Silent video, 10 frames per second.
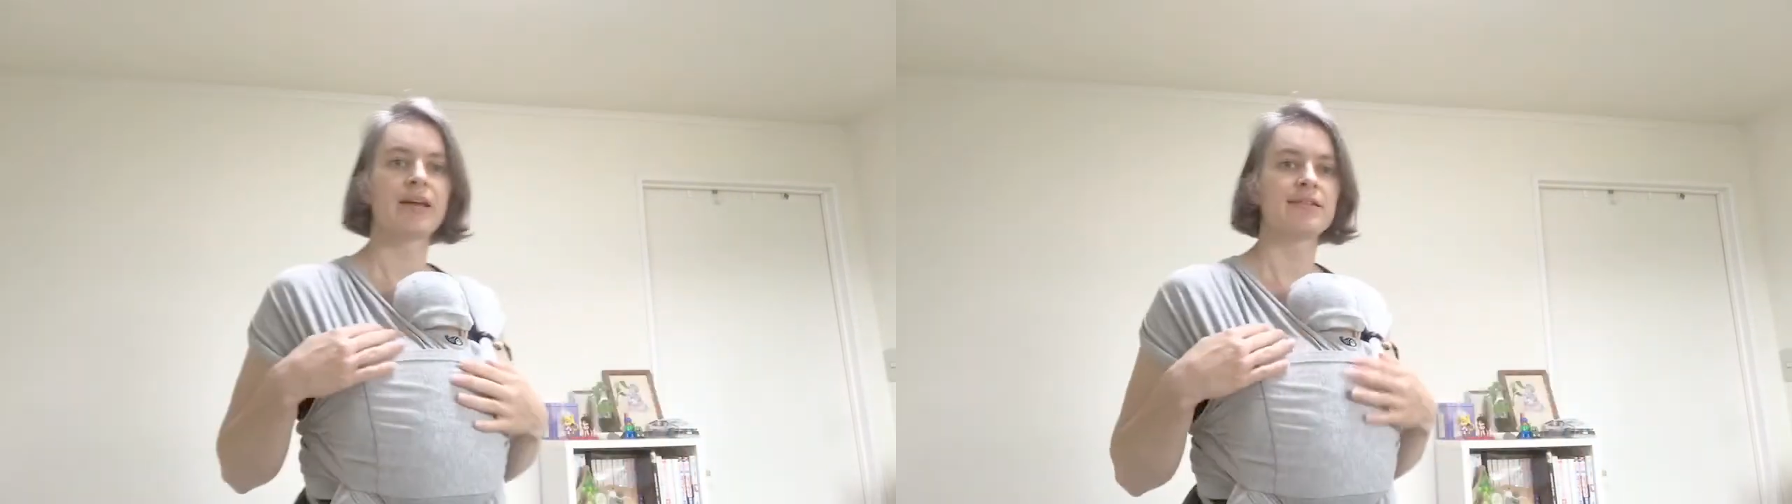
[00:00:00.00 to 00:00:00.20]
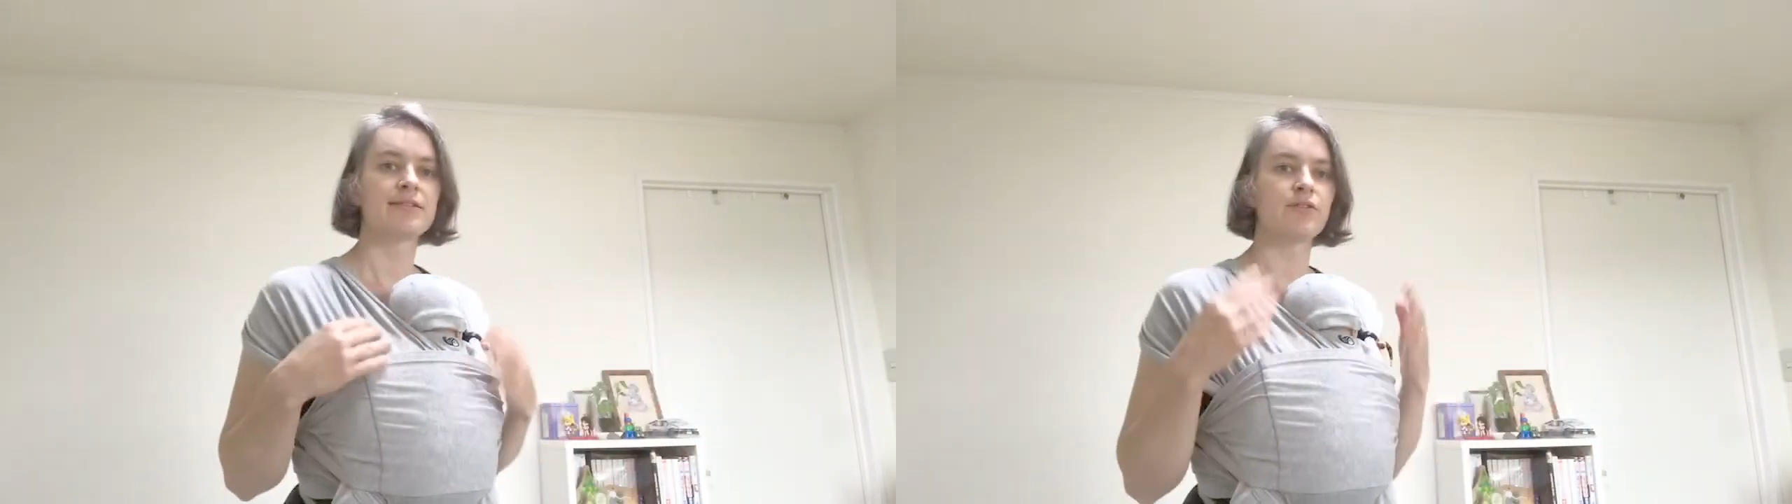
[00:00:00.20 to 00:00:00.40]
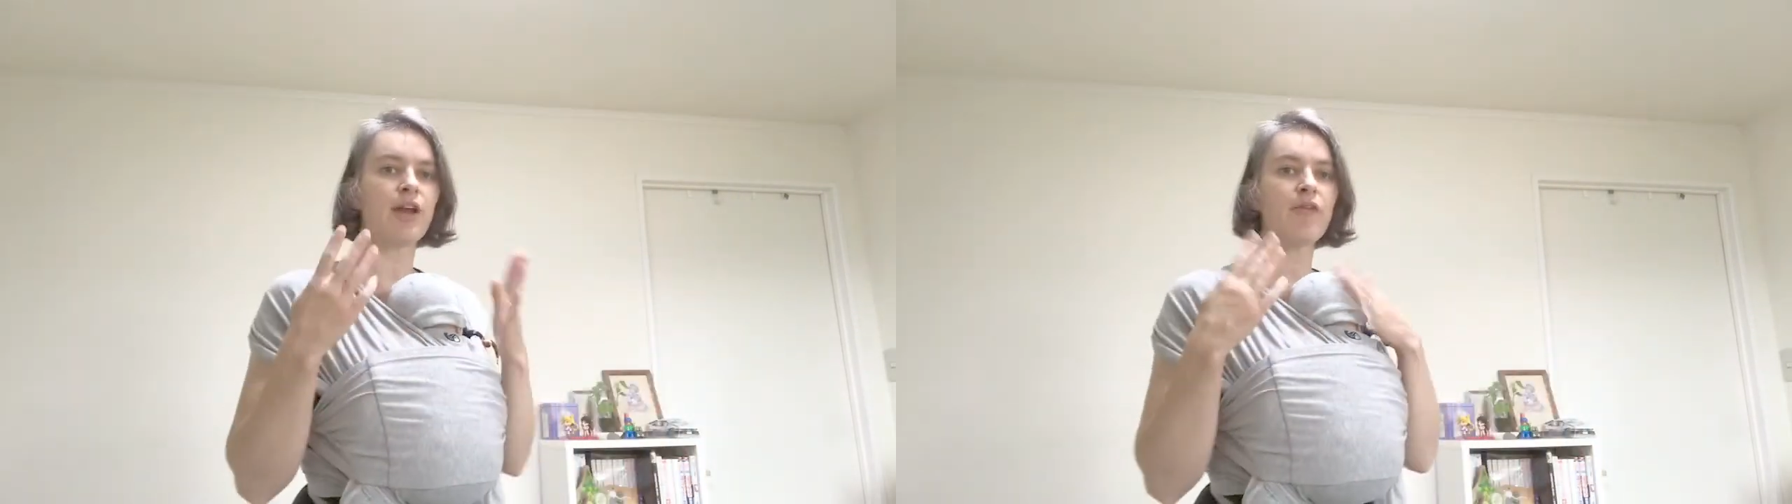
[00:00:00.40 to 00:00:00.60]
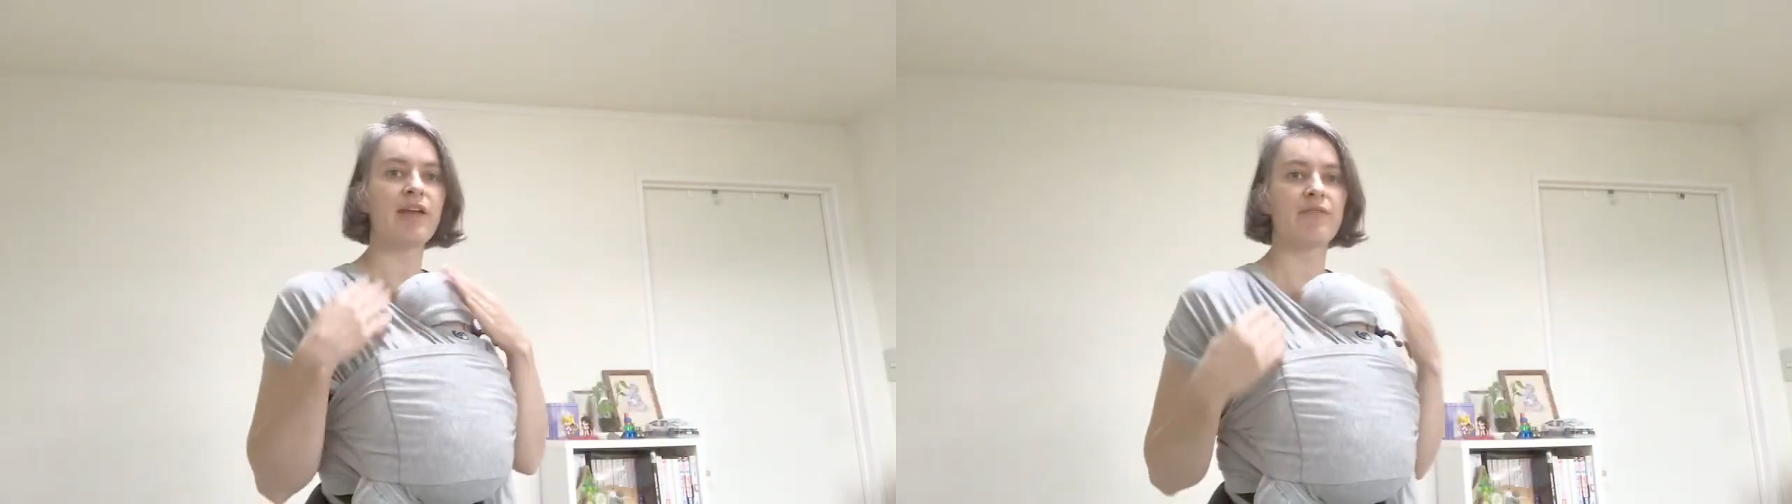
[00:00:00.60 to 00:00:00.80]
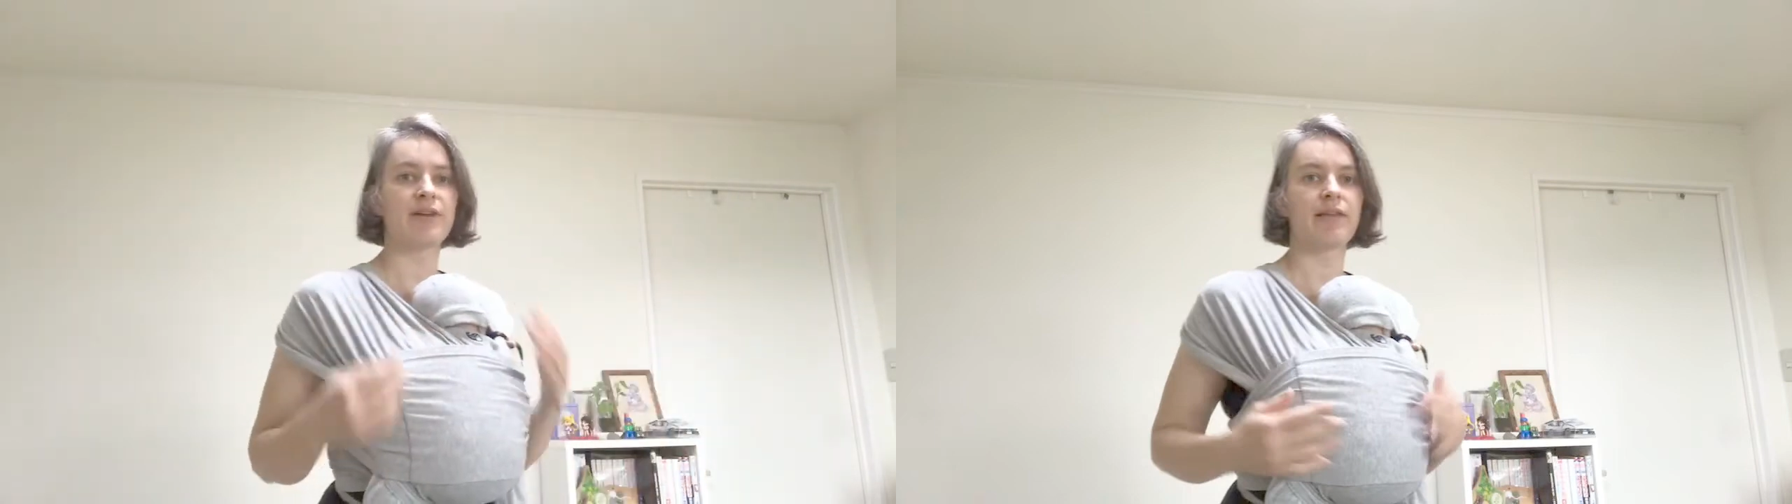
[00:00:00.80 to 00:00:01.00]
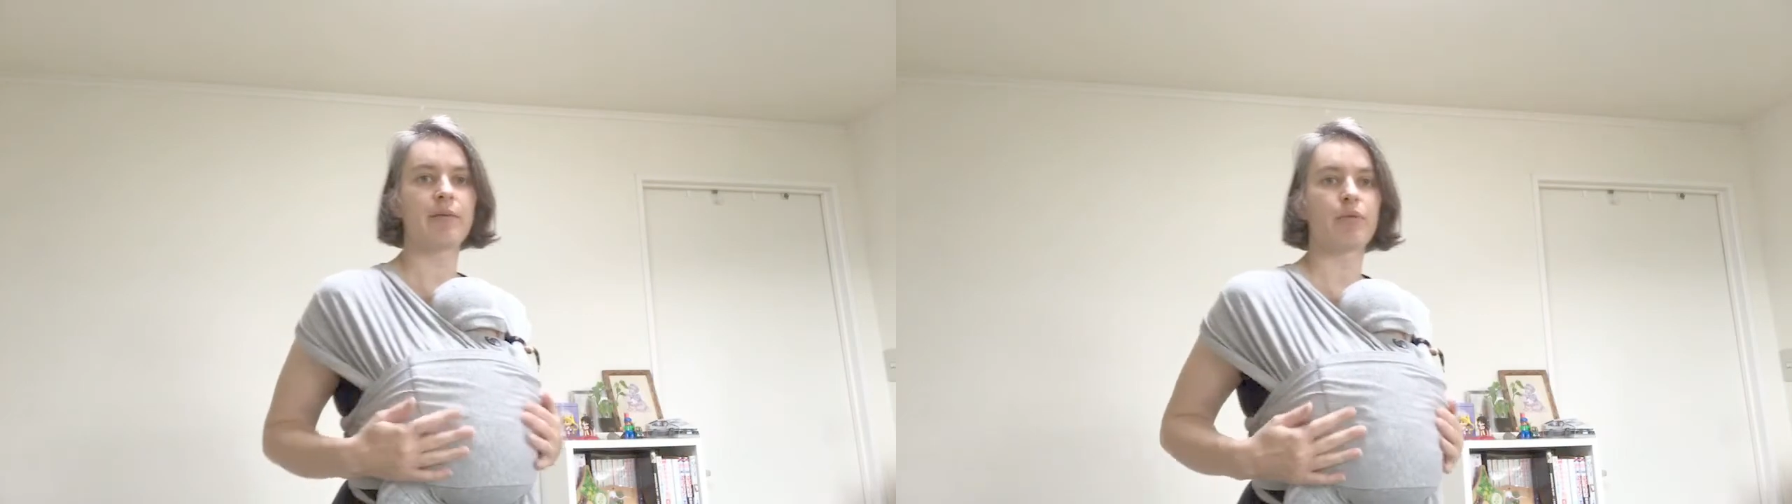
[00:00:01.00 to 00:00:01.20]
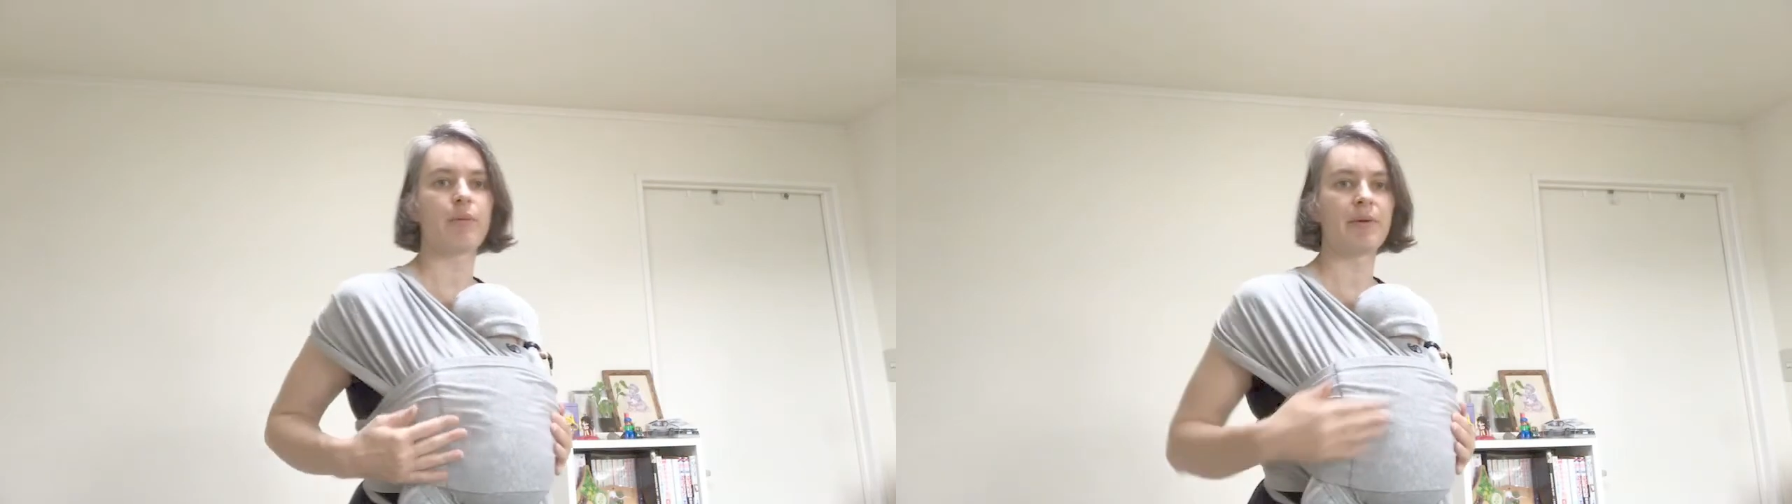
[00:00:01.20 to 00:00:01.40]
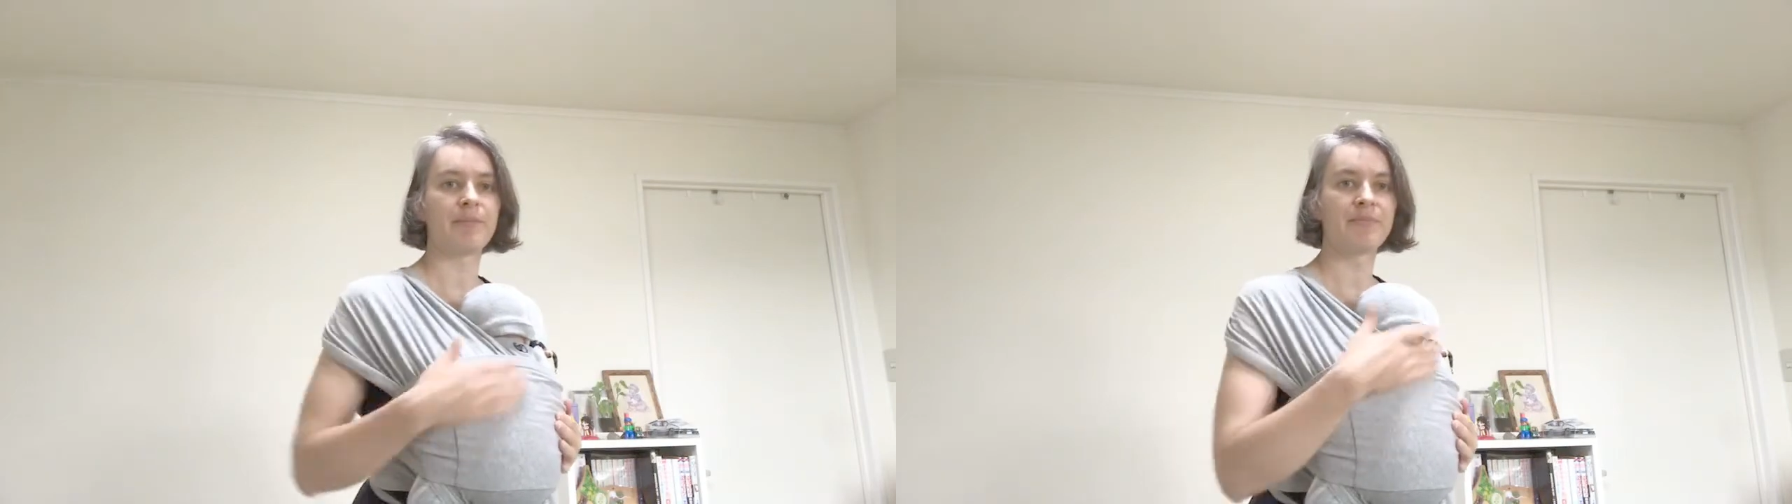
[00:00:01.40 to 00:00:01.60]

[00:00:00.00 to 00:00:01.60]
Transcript: So now we have another problem